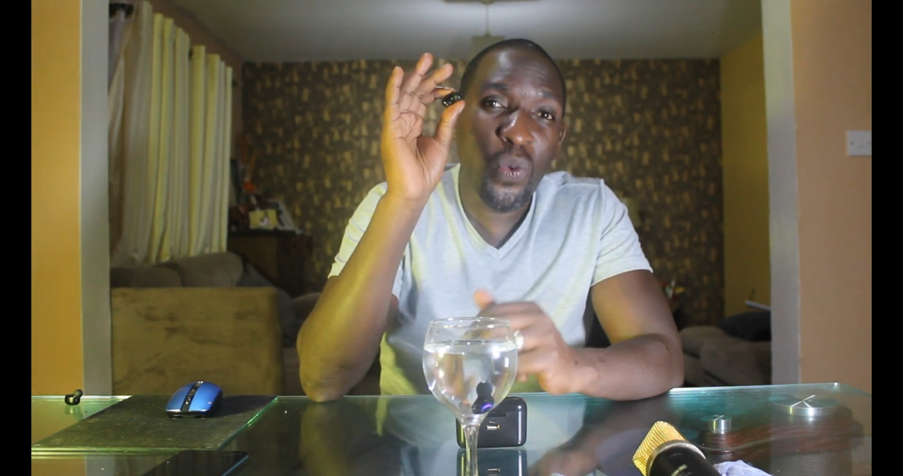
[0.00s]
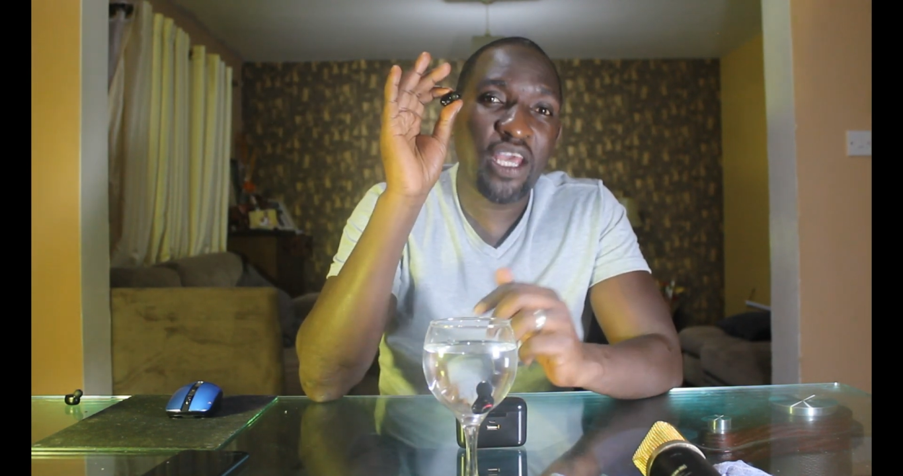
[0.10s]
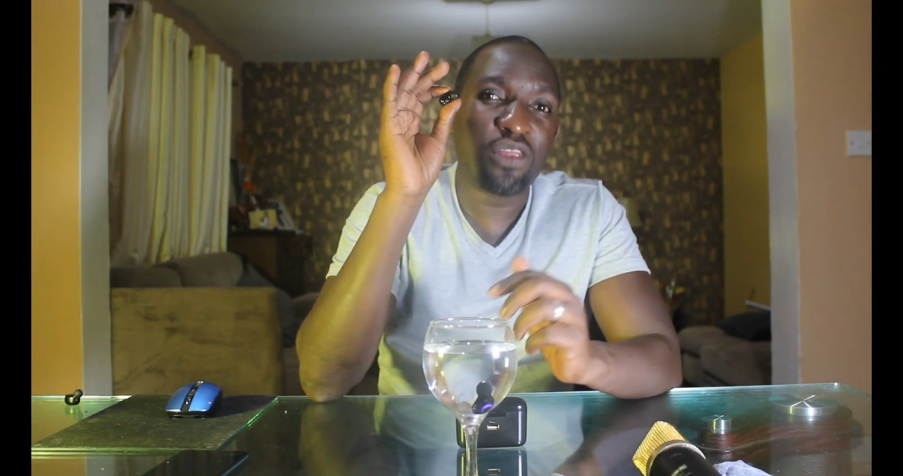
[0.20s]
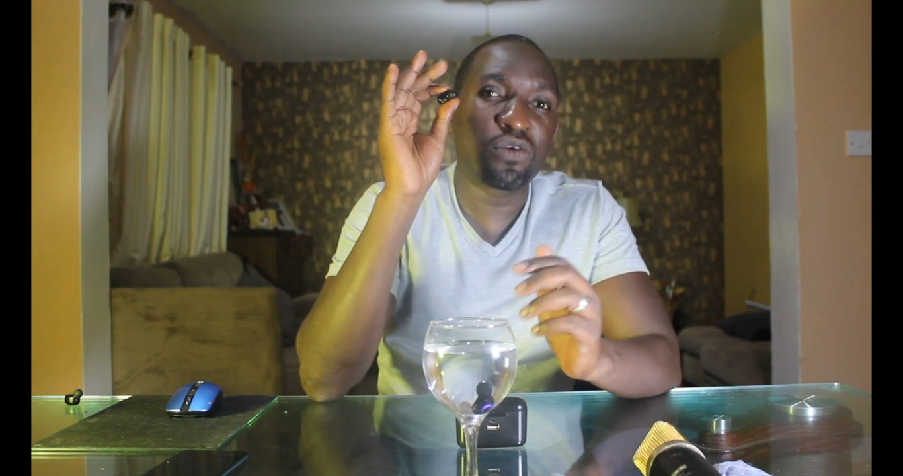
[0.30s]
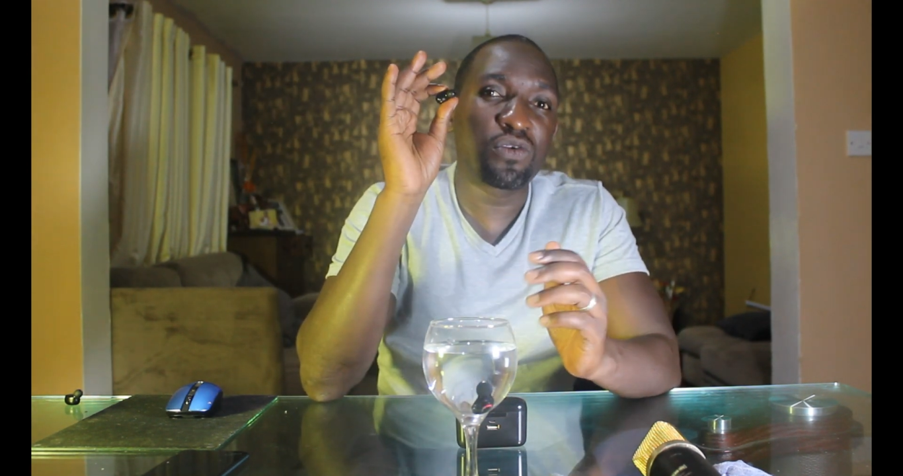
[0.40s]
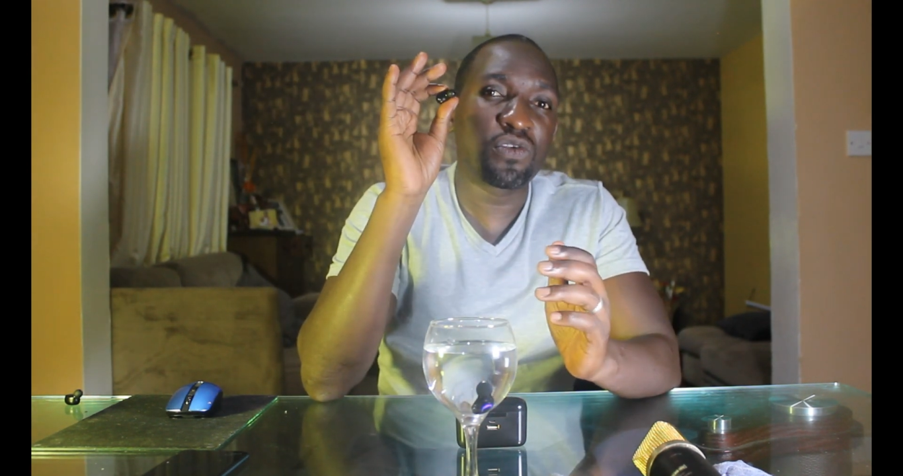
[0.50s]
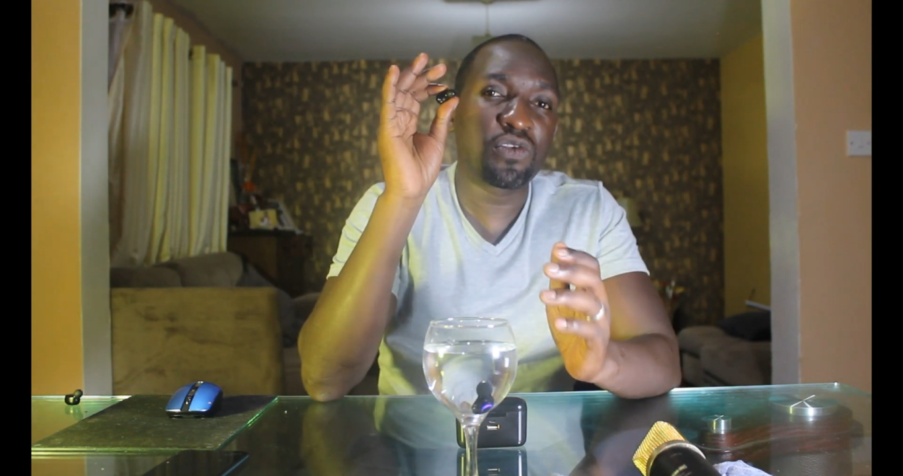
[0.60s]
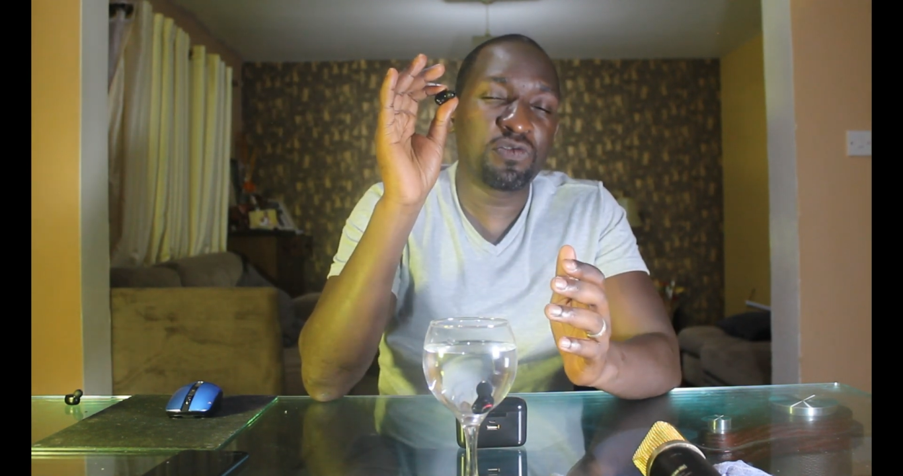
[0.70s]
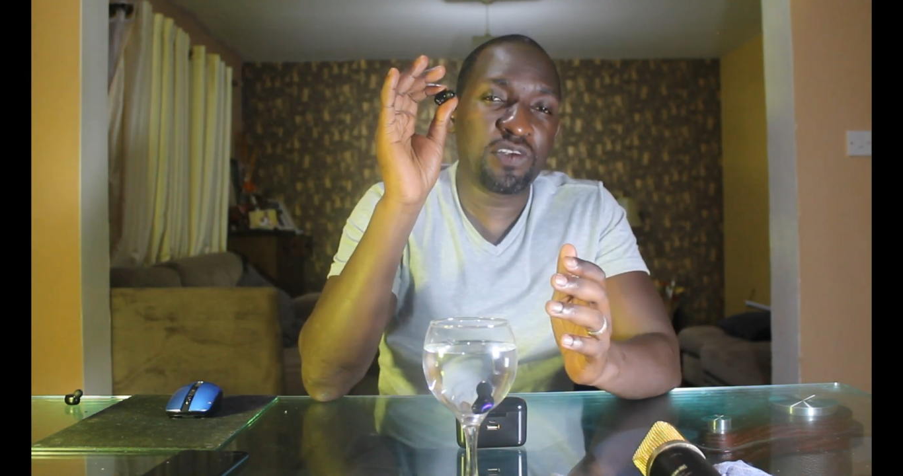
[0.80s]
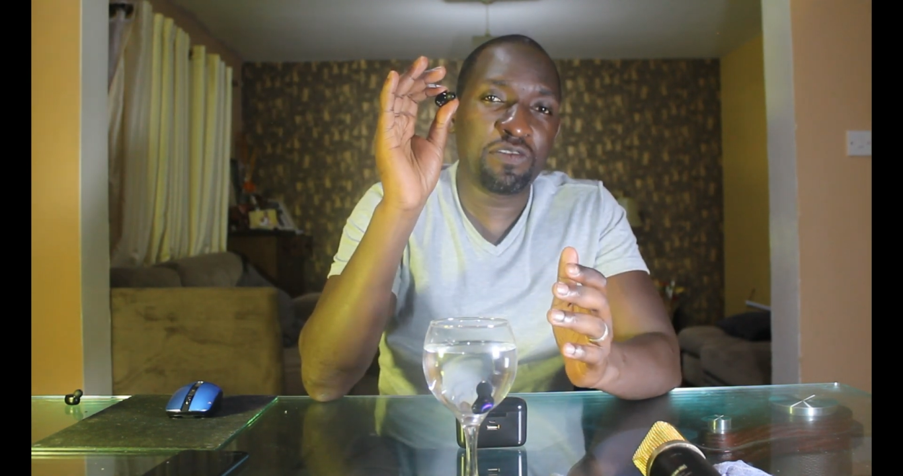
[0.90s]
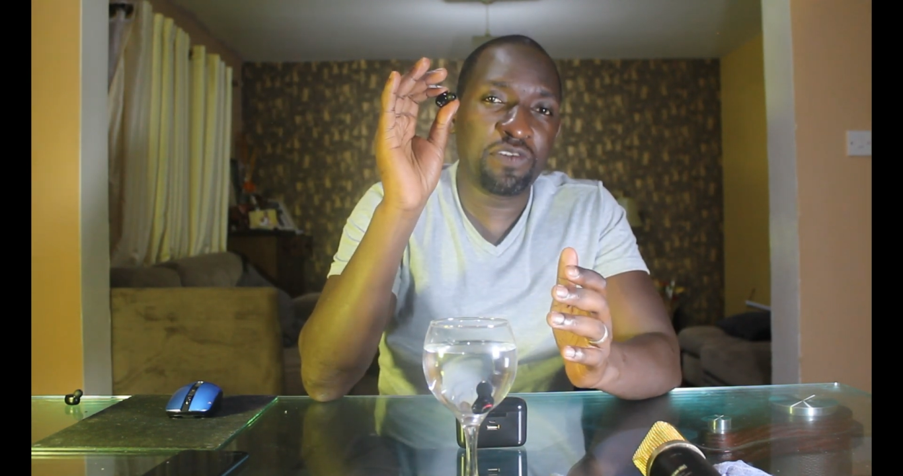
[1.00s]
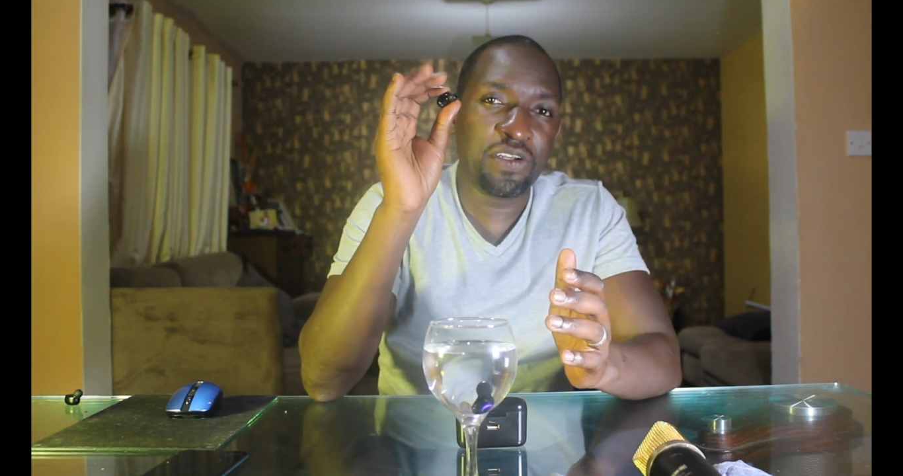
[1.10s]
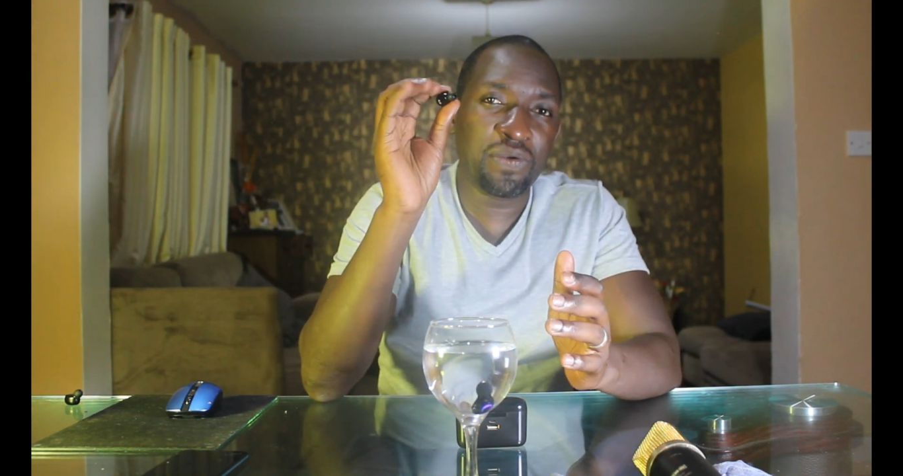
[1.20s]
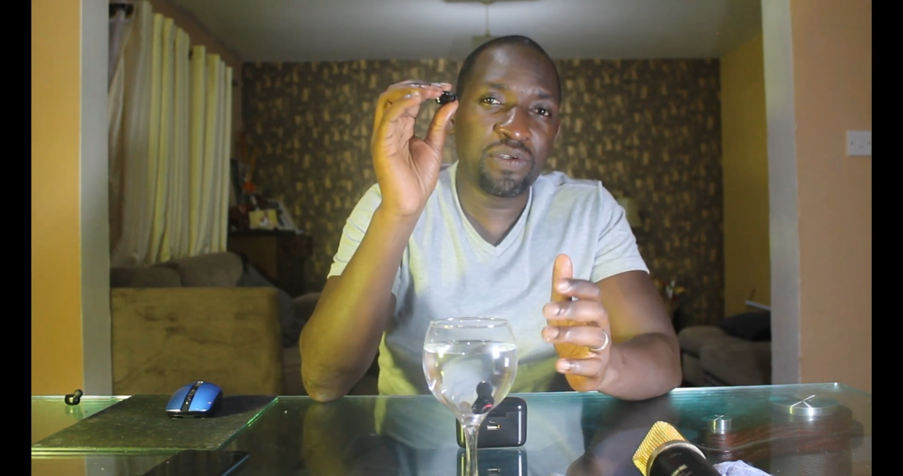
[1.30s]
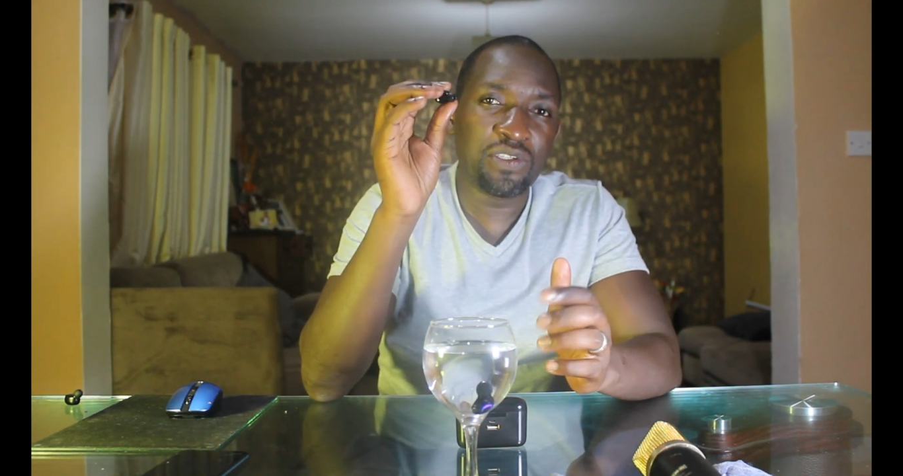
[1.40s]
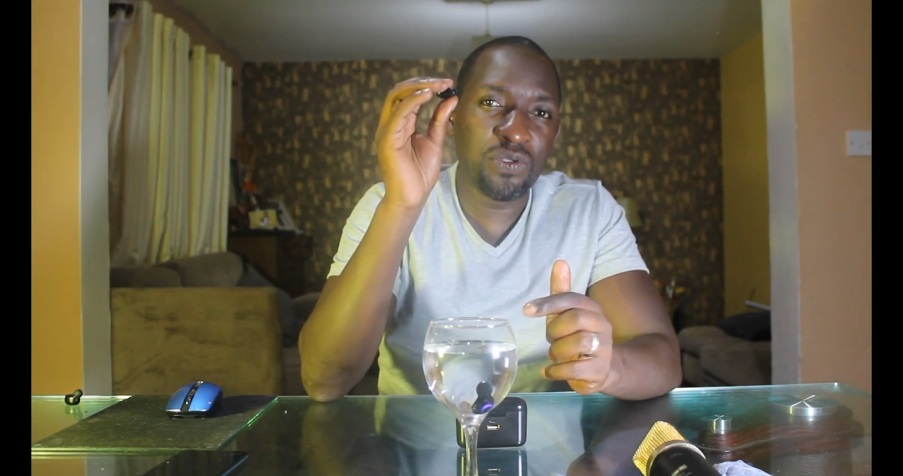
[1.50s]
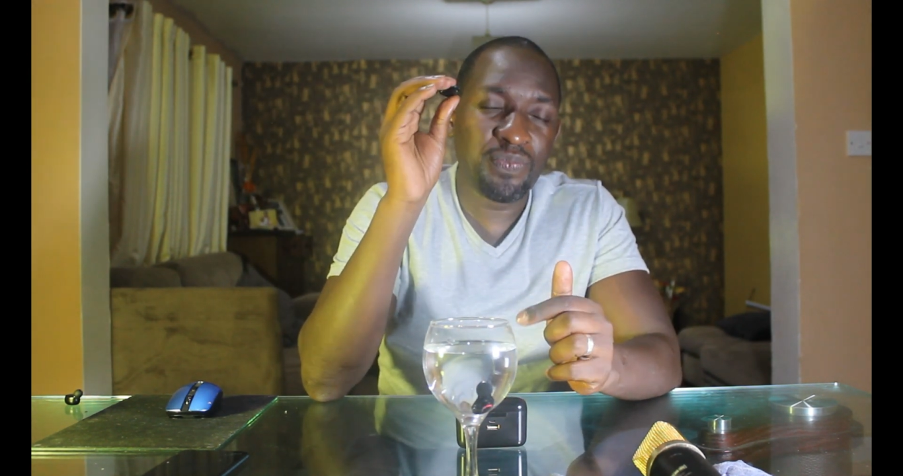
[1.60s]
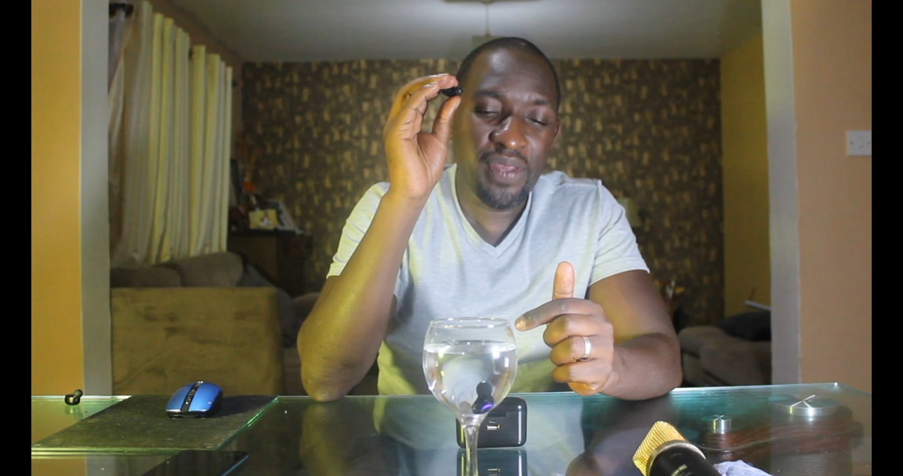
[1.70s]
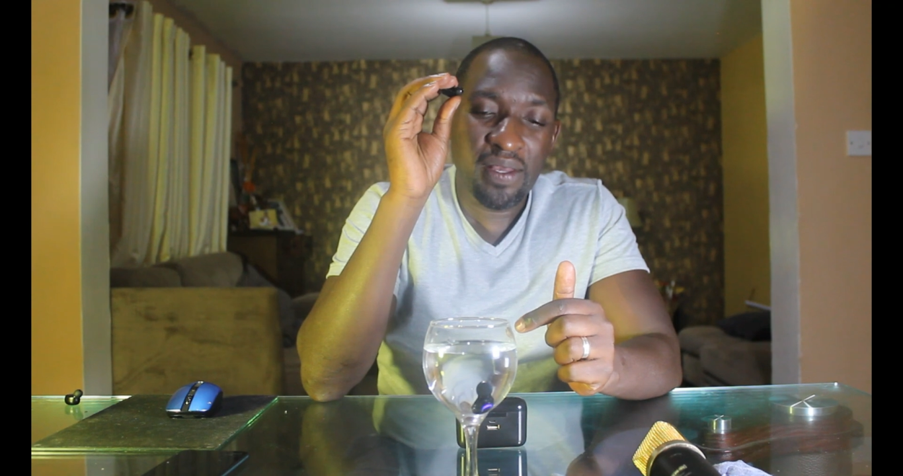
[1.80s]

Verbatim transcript: which I thought was also very, very good. So